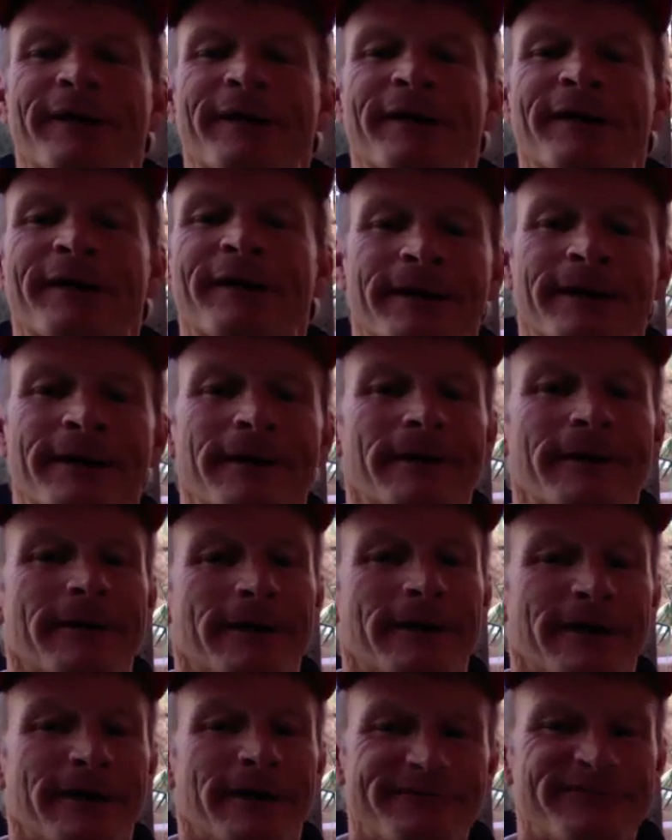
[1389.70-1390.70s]
If it
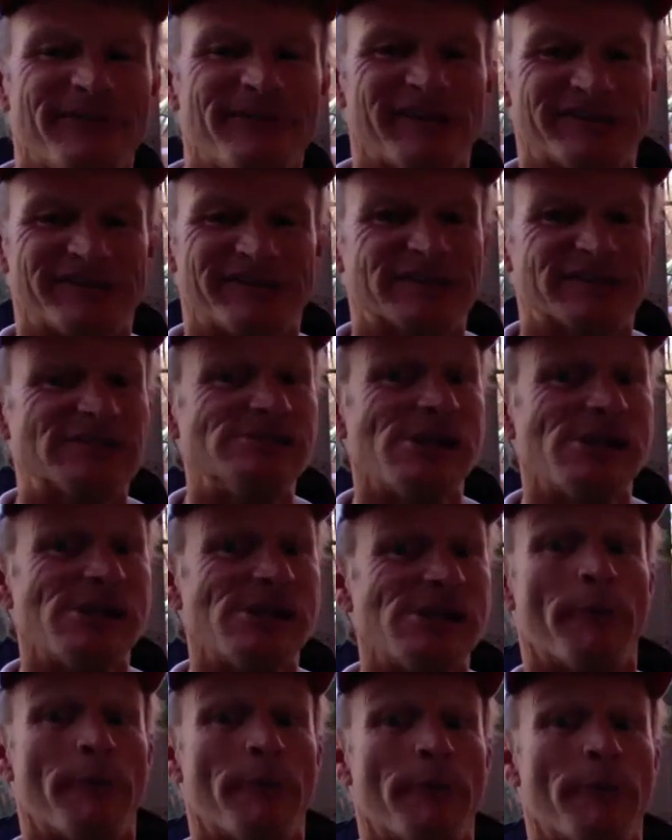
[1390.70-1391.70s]
snowed where I live,